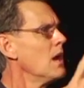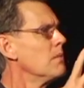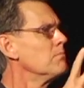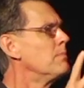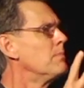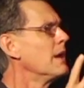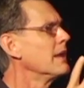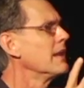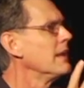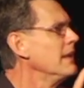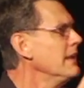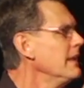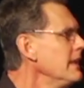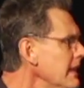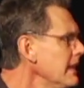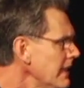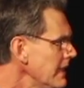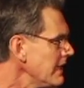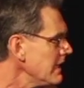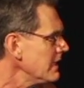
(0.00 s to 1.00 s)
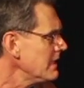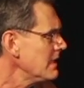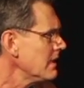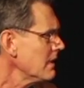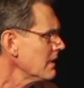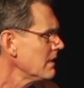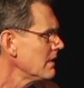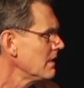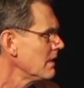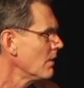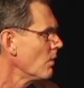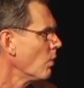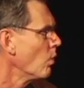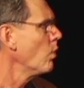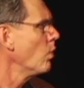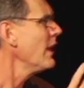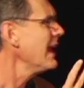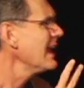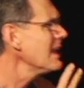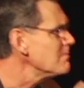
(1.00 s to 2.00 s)
But a need,
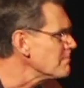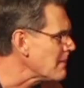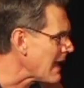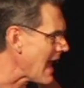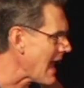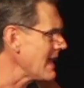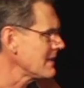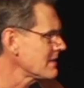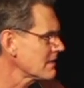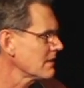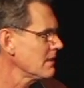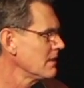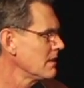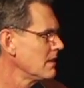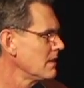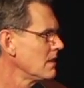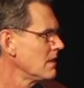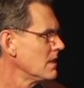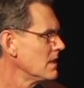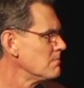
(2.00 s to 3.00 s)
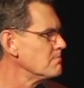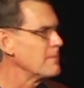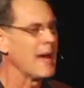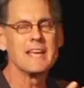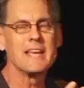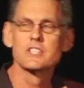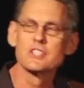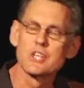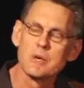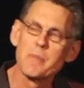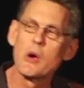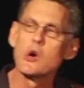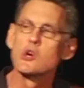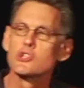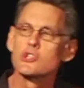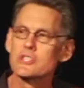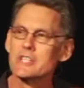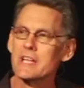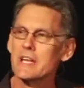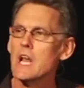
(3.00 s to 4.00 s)
when met, makes a
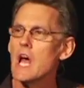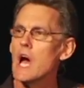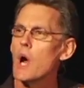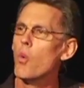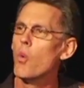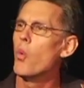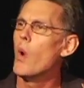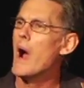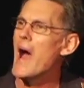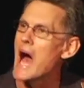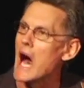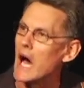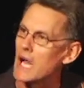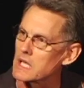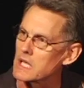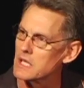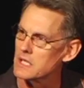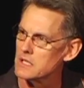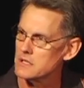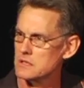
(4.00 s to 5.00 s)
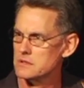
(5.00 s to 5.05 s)
person well.